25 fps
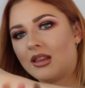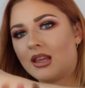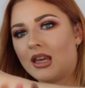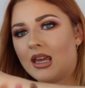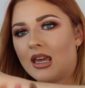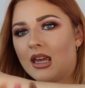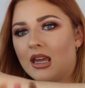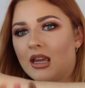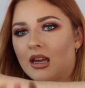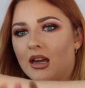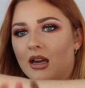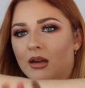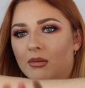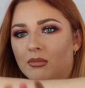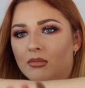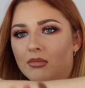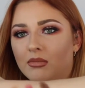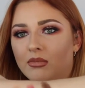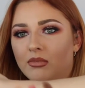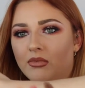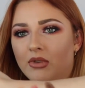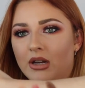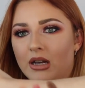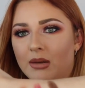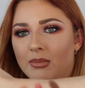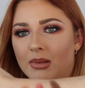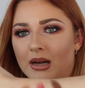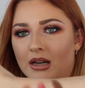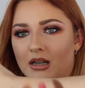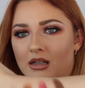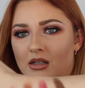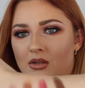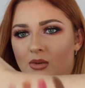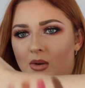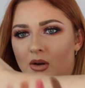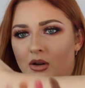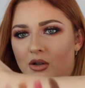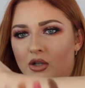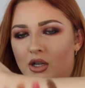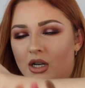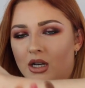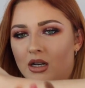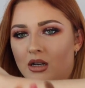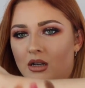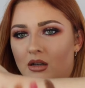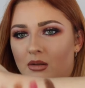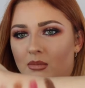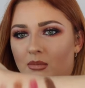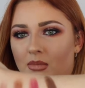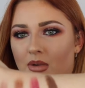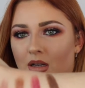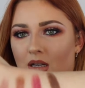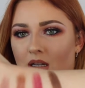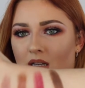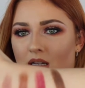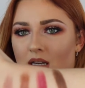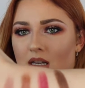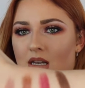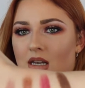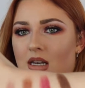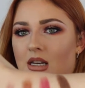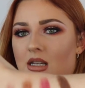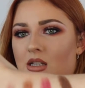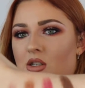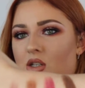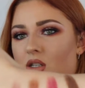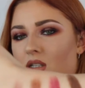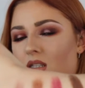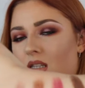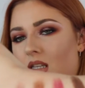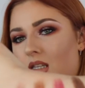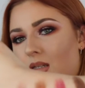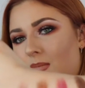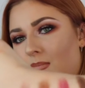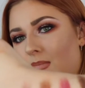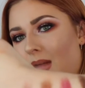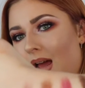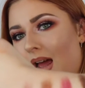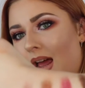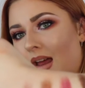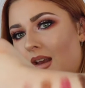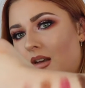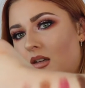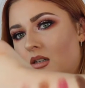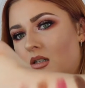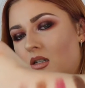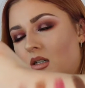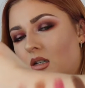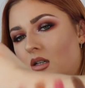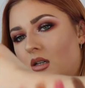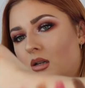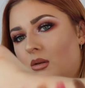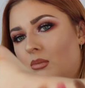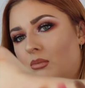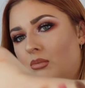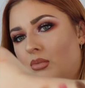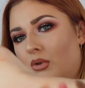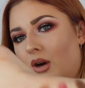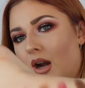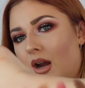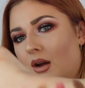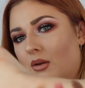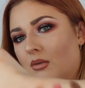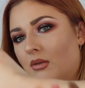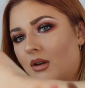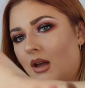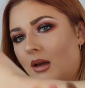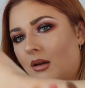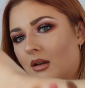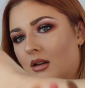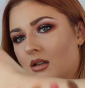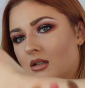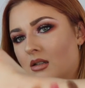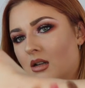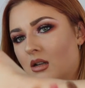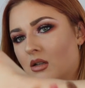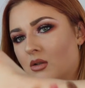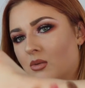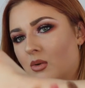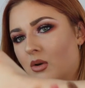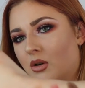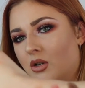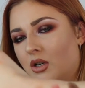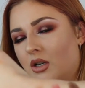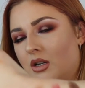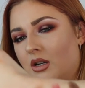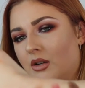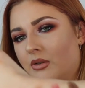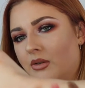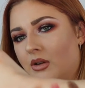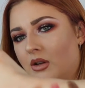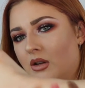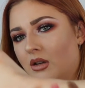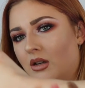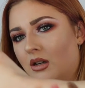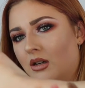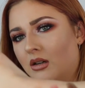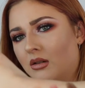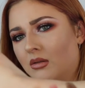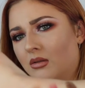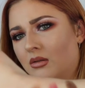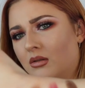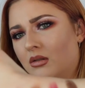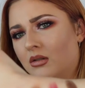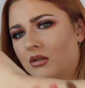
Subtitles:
there. I'm really bad at swatching, but it is just this matte brown. I'm going to start swatching down here now.